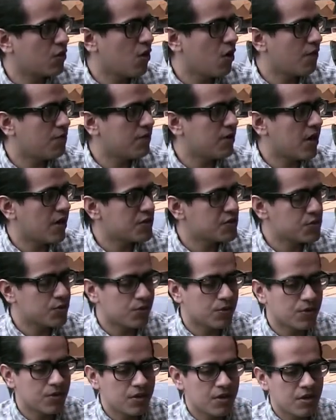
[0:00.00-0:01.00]
on golf in high
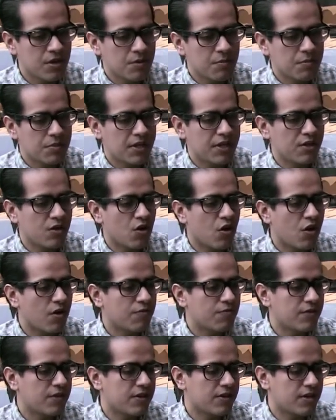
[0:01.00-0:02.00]
school. Played
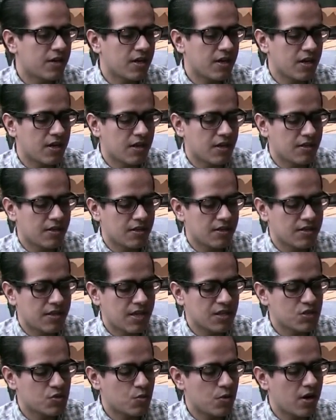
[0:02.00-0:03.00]
golf, and
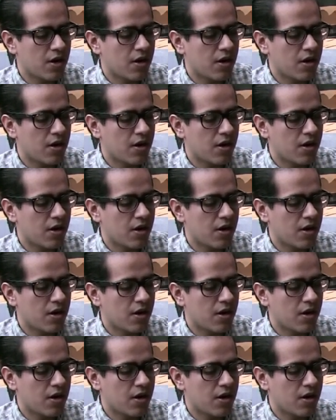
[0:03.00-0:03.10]
that's